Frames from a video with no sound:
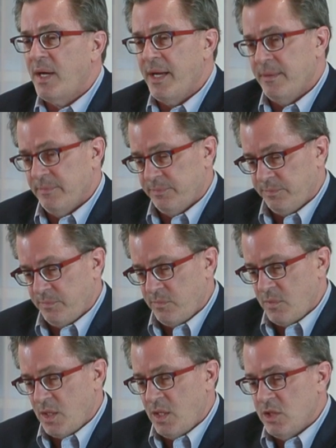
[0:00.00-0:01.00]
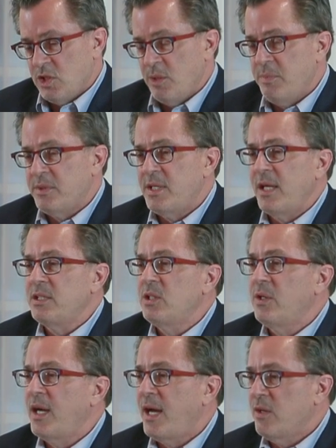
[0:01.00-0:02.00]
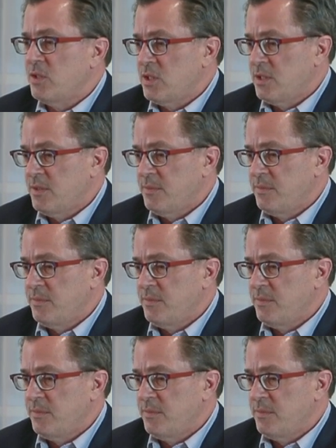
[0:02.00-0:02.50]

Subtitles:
buy. So you protect your house.